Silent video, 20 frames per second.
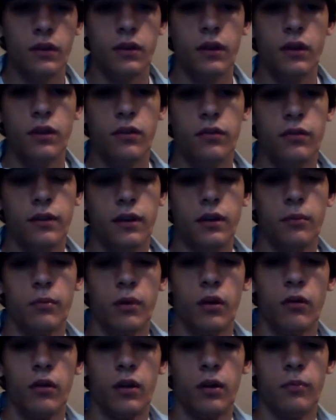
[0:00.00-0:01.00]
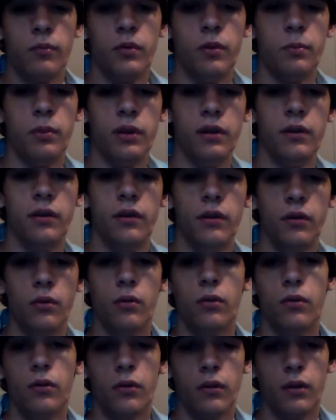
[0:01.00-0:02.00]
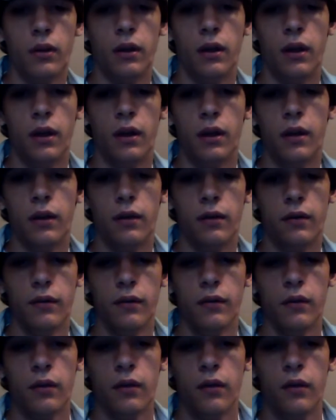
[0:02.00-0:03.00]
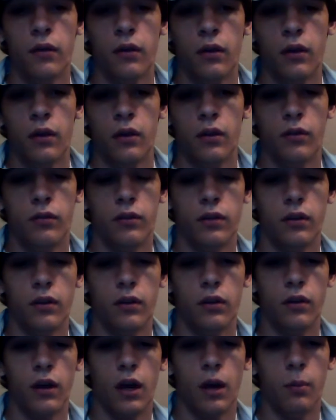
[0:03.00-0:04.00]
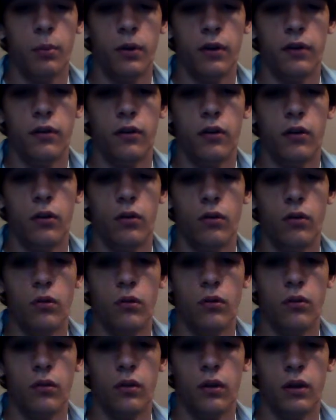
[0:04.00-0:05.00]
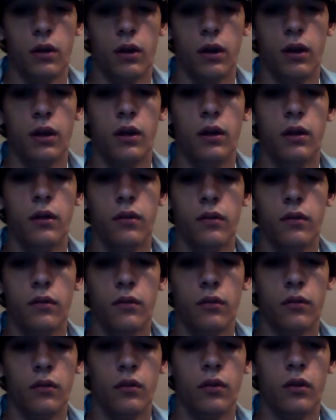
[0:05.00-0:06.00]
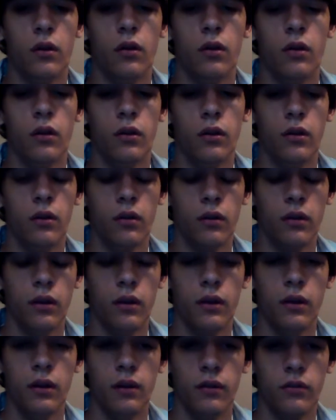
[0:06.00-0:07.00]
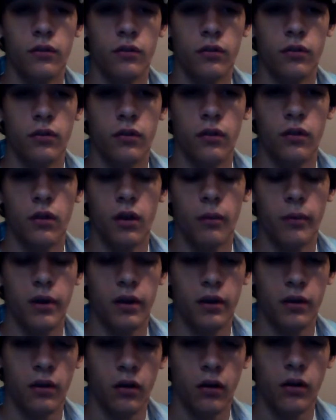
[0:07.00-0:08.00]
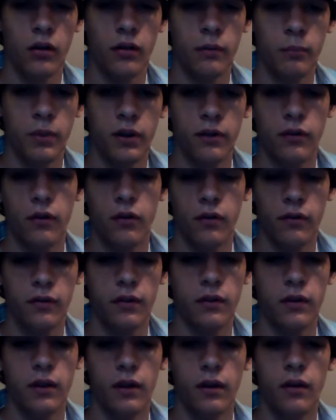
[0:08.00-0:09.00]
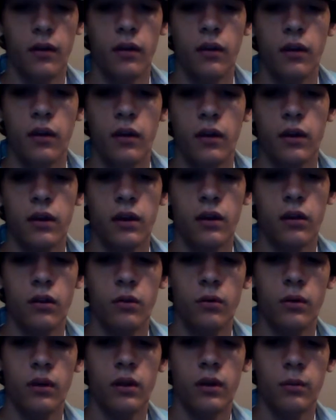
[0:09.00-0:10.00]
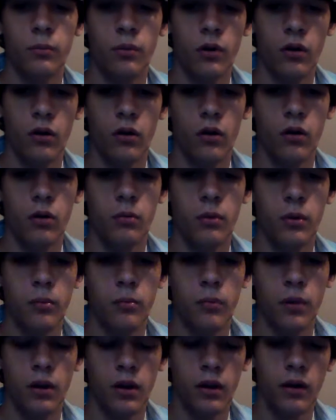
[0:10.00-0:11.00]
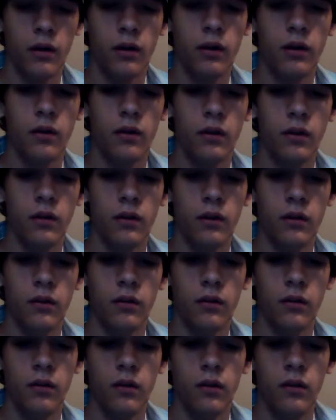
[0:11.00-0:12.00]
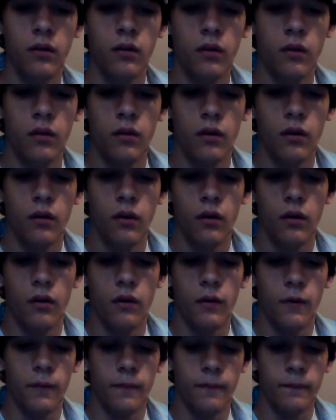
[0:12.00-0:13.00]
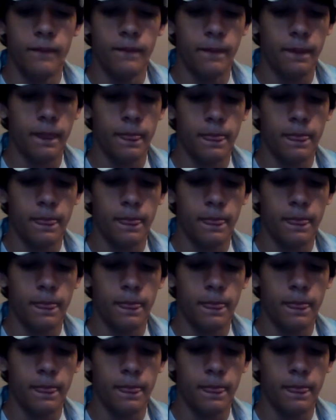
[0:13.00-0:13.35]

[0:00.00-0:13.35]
then you see him going up to Pito, and you got Pito and Gon and his crew. I mean, Gon and Pito is sitting there, Killua and Palm and Melarion and